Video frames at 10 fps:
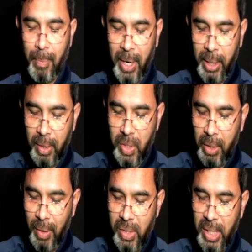particle is
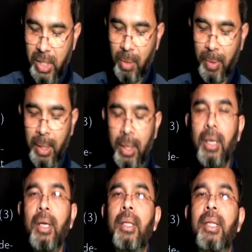equal to 6 over
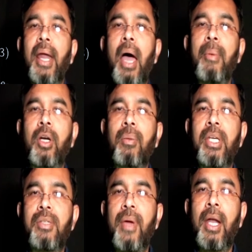the diameter of the
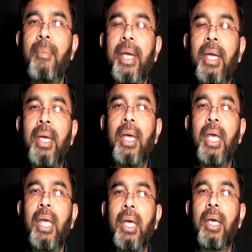sphere having
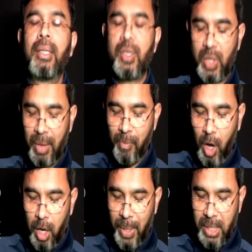the same
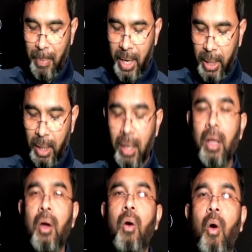volume as the particle
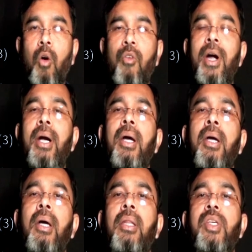over
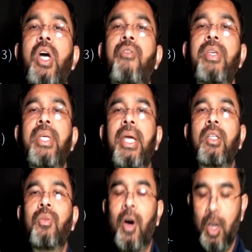the surface area
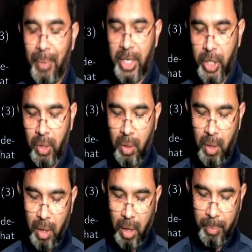to volume ratio
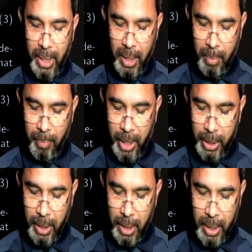of the
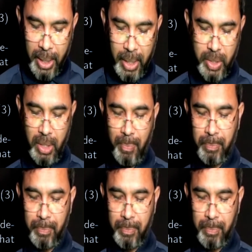particle itself.